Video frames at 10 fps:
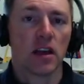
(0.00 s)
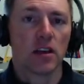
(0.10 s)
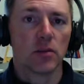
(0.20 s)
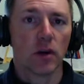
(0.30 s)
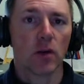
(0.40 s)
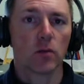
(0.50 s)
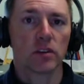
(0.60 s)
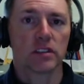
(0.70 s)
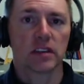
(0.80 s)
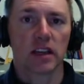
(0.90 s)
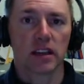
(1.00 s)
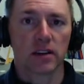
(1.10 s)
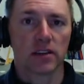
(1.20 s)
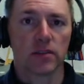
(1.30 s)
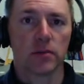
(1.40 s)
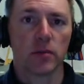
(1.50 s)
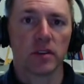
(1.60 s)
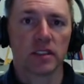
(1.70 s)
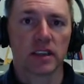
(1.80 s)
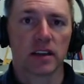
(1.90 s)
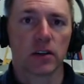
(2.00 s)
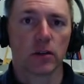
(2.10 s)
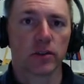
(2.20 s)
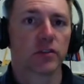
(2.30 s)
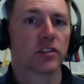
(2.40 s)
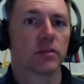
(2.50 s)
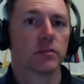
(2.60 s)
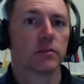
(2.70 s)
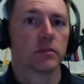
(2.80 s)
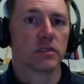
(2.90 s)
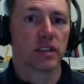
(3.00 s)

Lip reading: You might want to take a moment to get hold of some